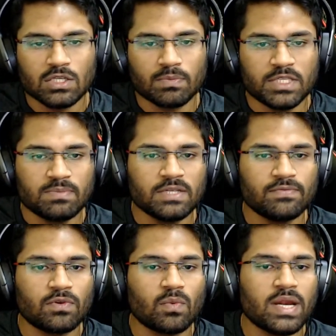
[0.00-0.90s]
So bishop
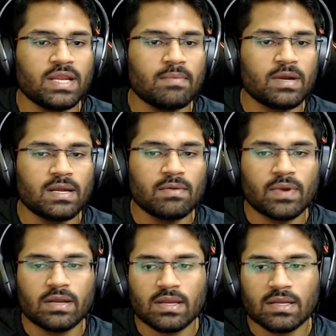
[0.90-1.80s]
g4, white immediately
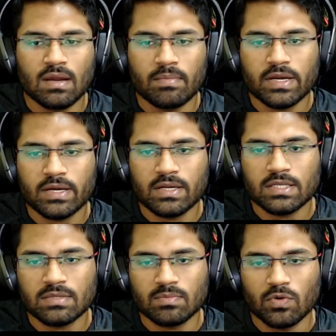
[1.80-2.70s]
went and committed
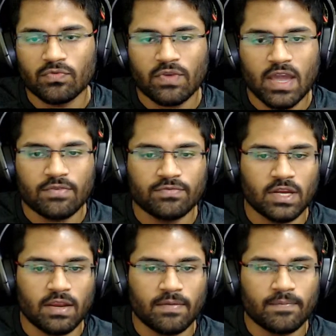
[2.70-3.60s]
this move
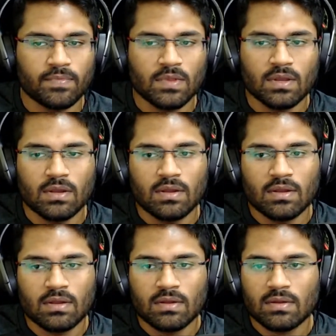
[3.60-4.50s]
f3.
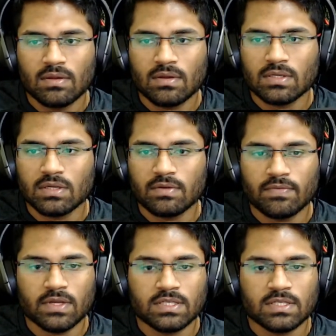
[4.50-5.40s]
Sorry,
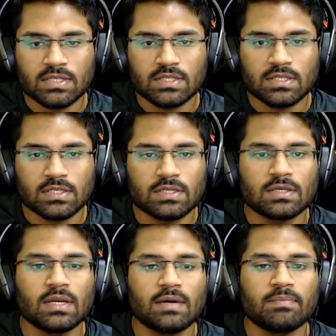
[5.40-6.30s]
where is this?
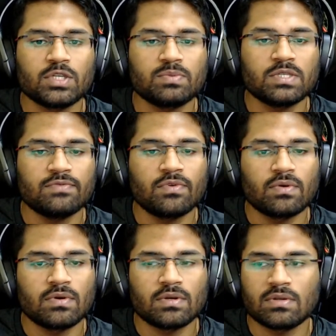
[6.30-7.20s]
Yeah, bishop
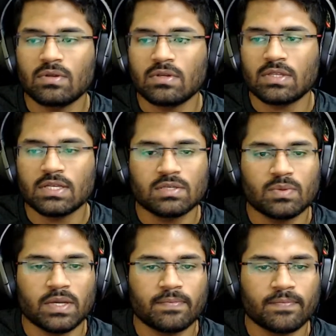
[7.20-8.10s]
g4, not
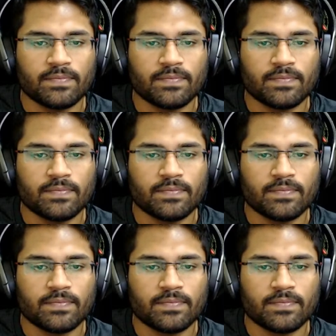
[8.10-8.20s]
this way.